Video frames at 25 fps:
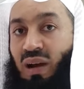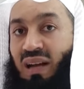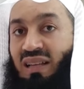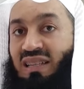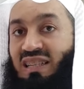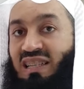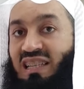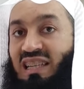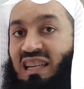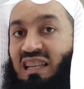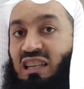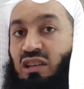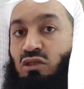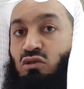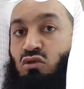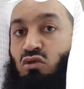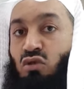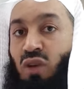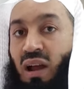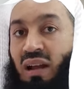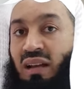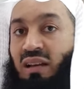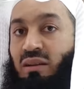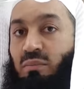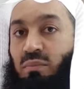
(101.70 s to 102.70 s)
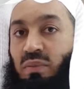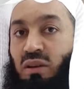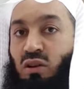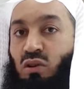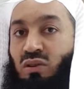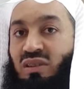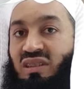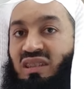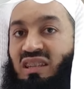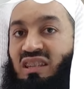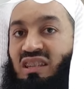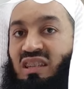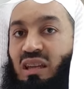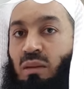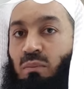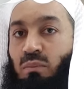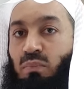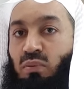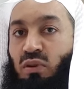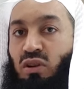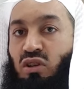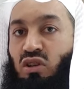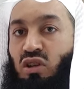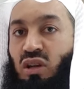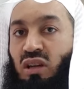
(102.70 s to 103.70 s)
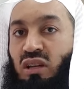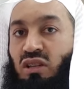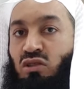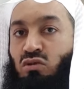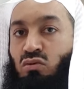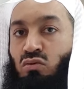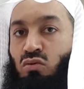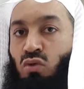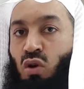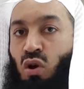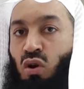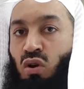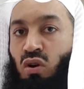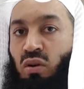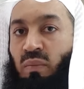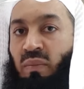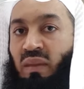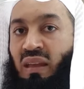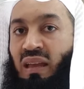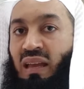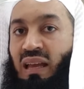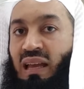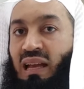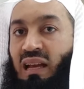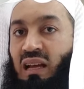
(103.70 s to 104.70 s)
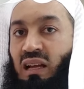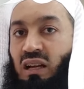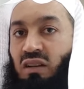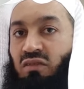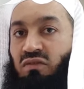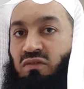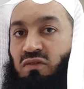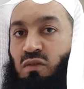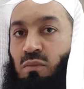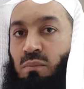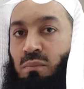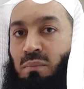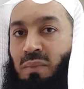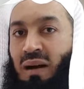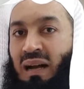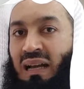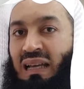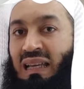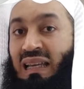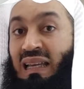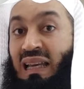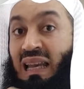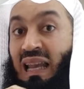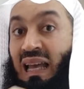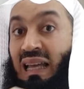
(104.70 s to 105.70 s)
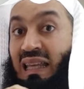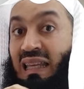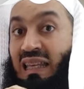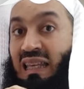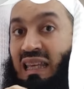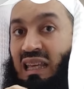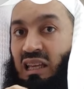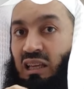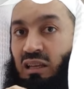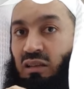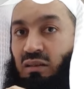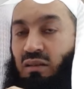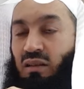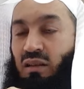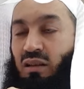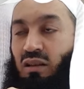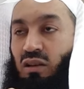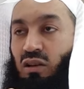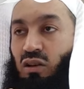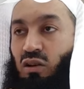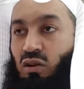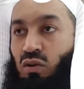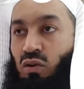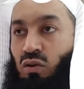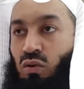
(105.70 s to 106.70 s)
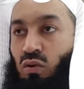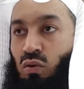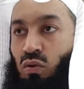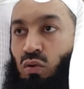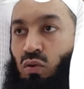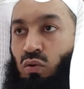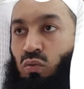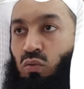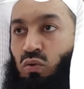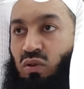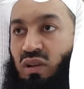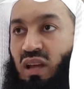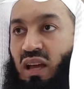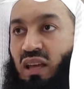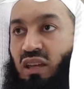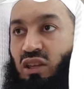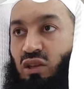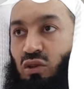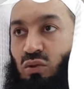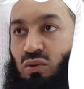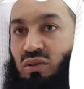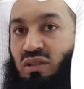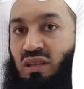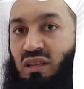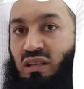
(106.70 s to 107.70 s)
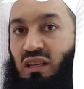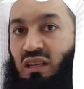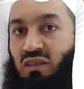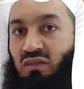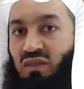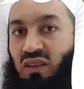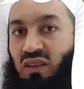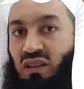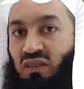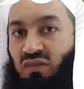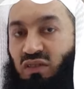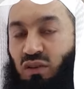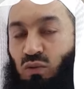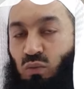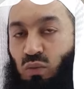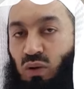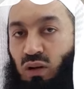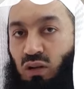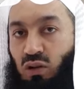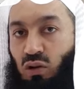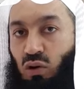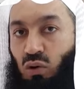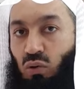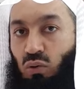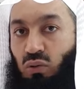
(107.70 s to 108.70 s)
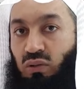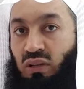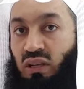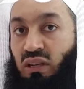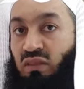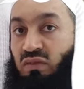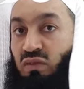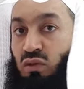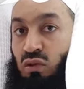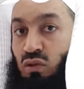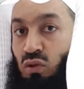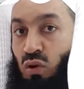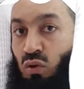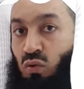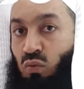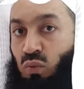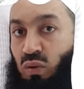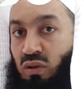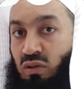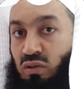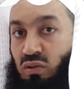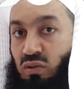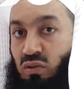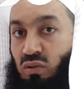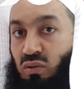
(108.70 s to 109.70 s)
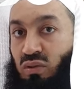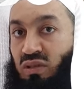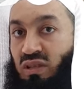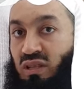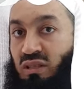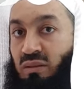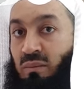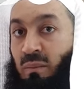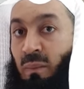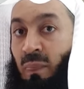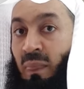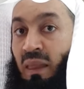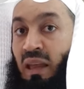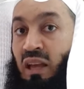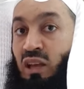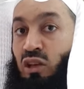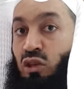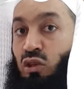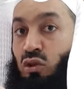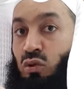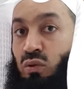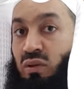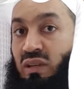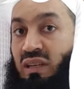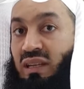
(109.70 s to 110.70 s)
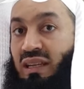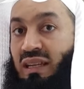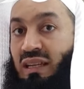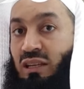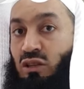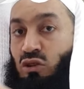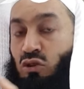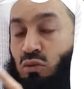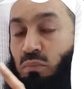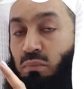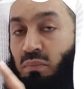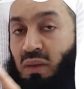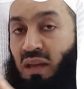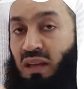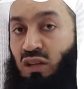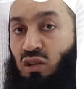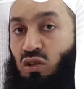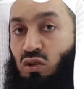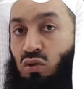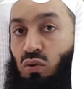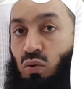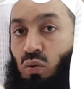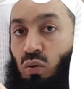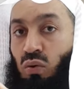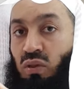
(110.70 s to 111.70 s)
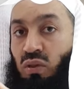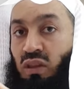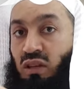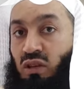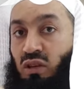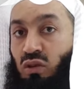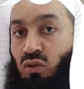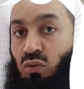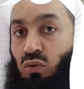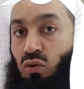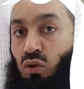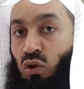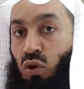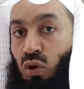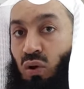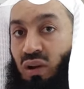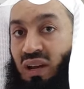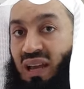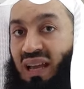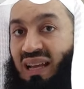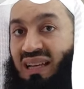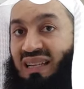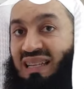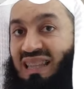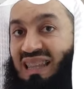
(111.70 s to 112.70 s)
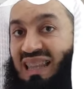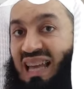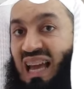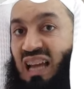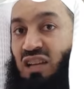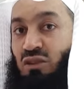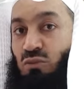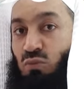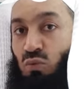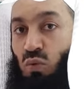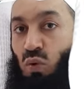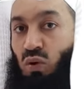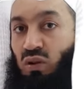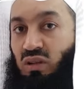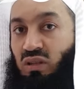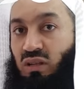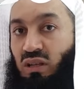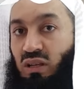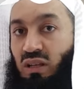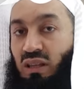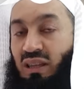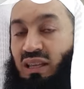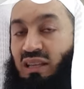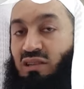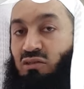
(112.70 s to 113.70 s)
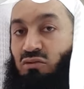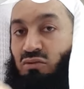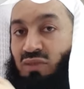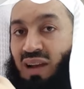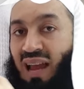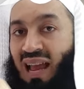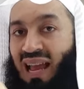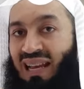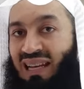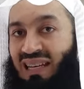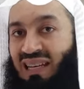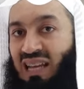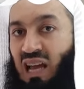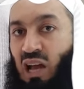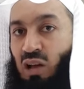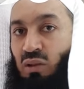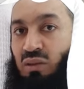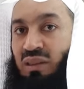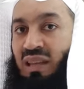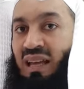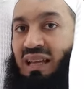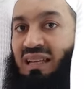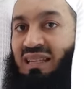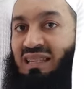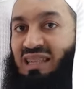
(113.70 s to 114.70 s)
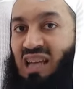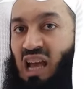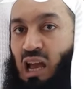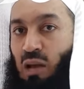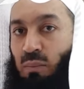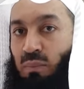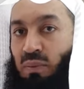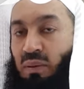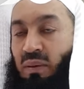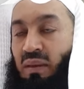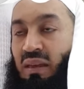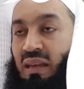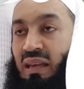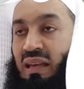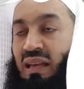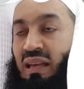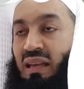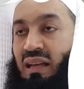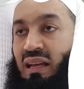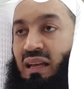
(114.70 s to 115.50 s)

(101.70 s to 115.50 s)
Do I just let it run because the temperature is wrong for my liking? Or would I use it even if it were cold? And if you don't want to use it, you need to make sure that you collect that water that ran down that tap